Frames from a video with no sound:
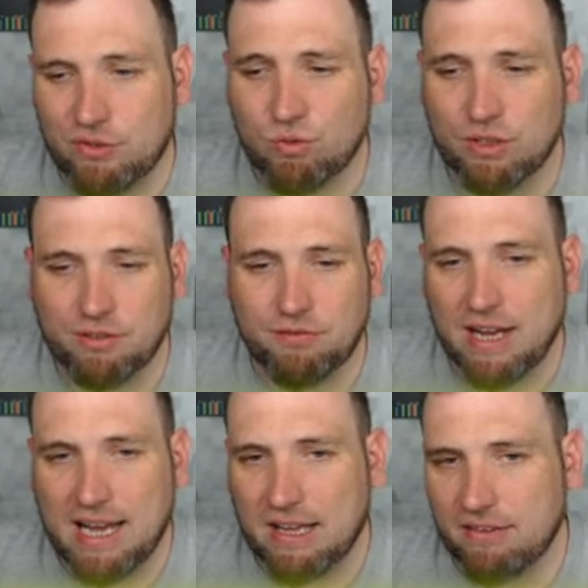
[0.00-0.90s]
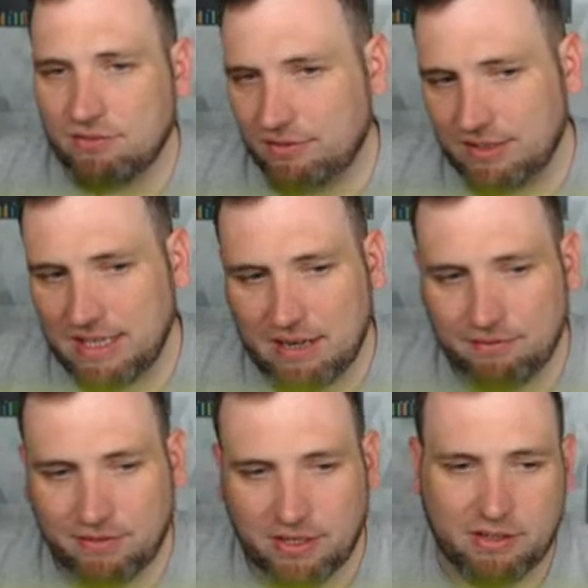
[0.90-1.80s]
25. Not
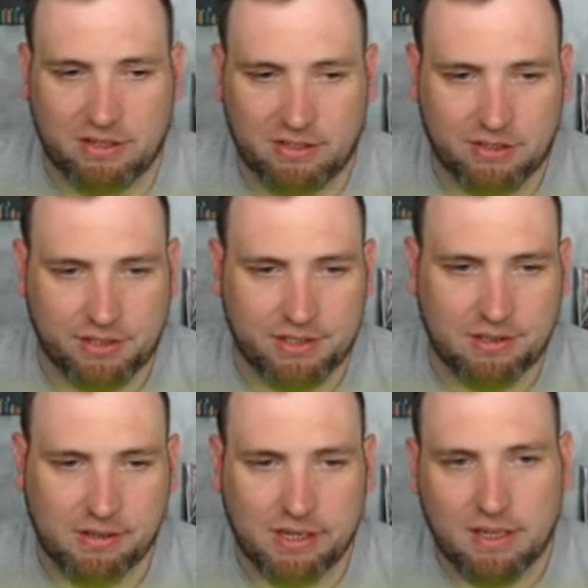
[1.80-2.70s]
very good.